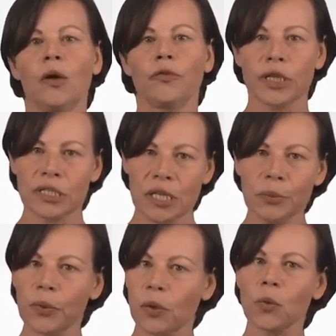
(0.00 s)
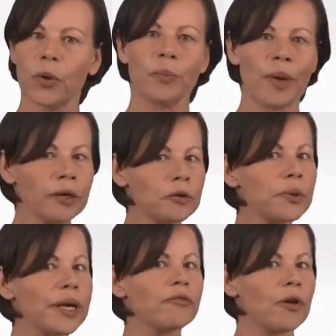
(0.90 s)
For example, when
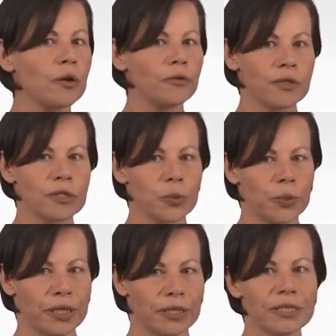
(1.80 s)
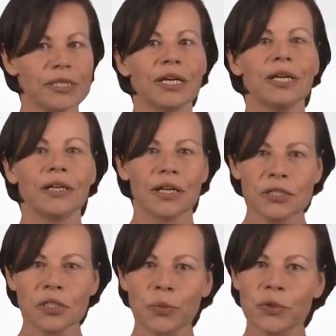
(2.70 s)
microwave ovens appeared,
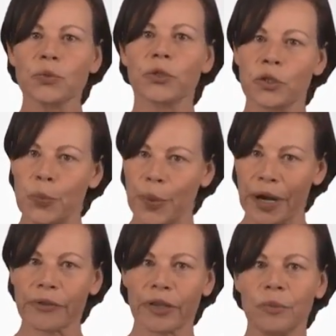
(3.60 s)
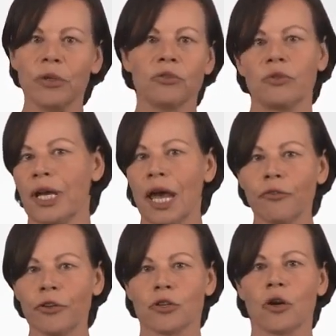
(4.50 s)
customers would compare them to an
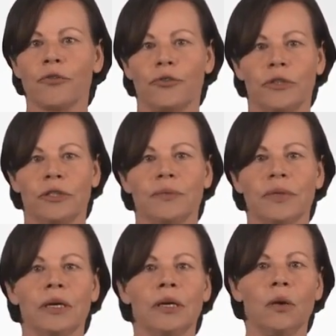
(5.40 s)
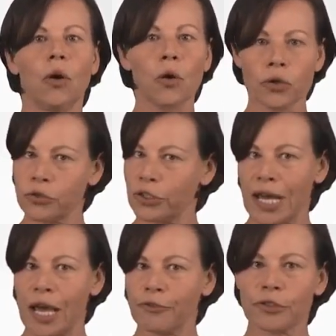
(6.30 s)
average oven or to an
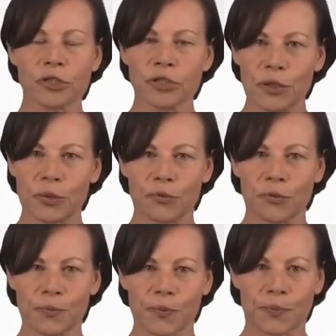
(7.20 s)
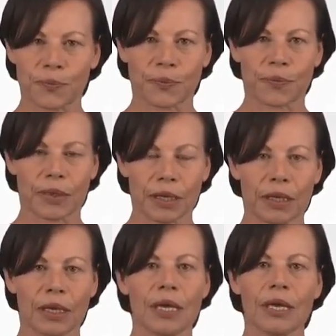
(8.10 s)
average stove.
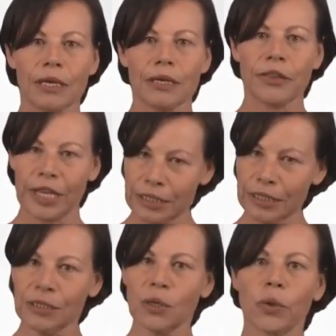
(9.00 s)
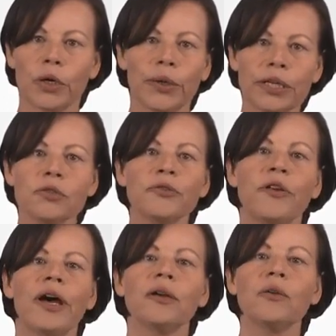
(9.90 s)
Then, we're going to
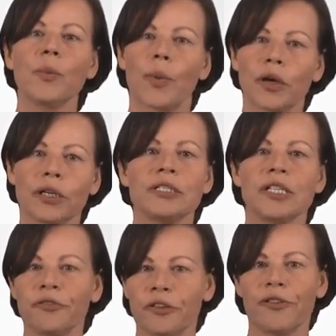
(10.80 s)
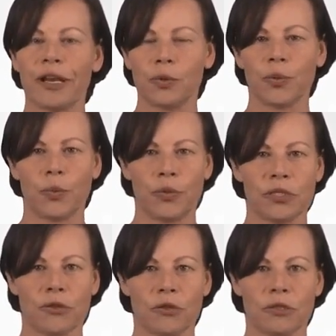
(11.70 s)
find on the market different value
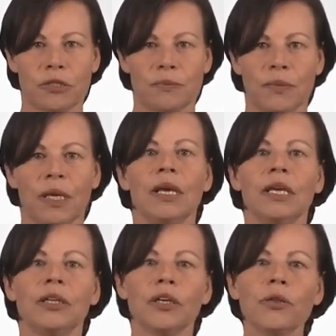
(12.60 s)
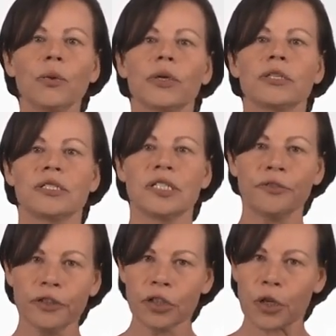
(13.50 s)
propositions. In other words,
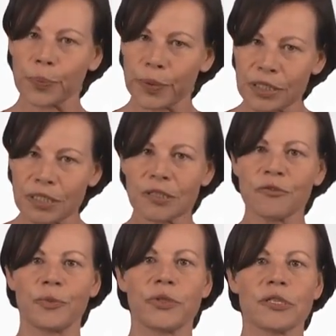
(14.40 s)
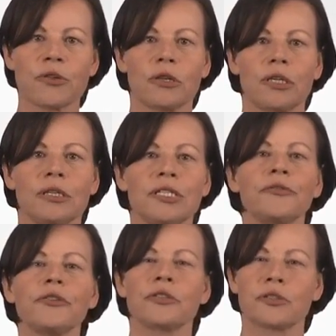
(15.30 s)
different competitive positioning,
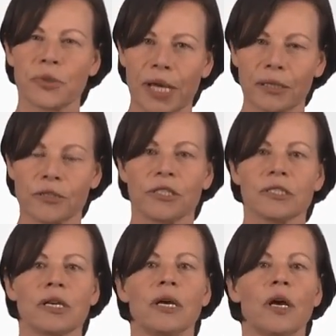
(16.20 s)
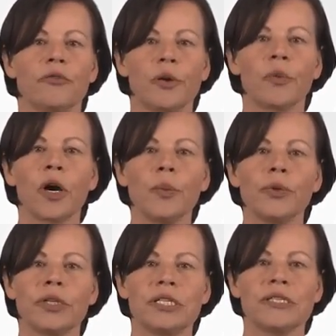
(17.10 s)
different strategies from
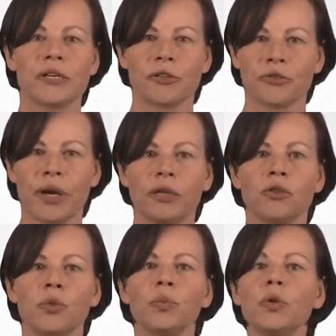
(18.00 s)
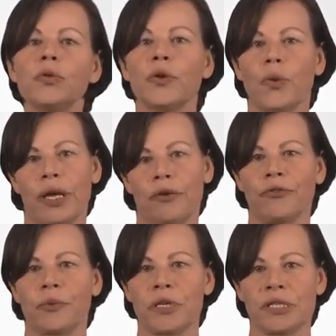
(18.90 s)
companies that are trying to move away
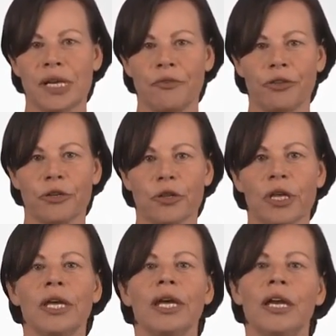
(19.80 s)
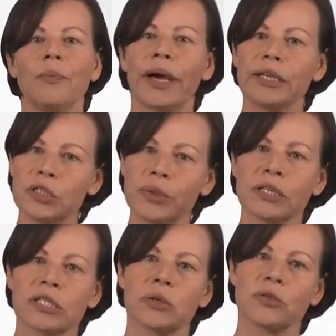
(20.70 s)
from this average, and by
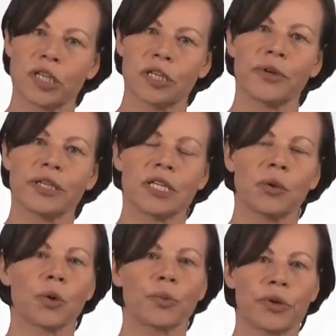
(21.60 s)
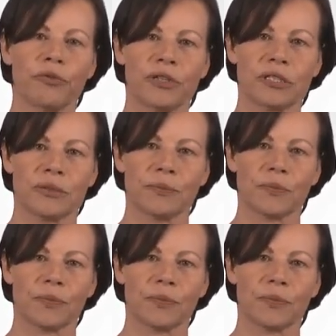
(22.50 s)
doing so, generating more profits.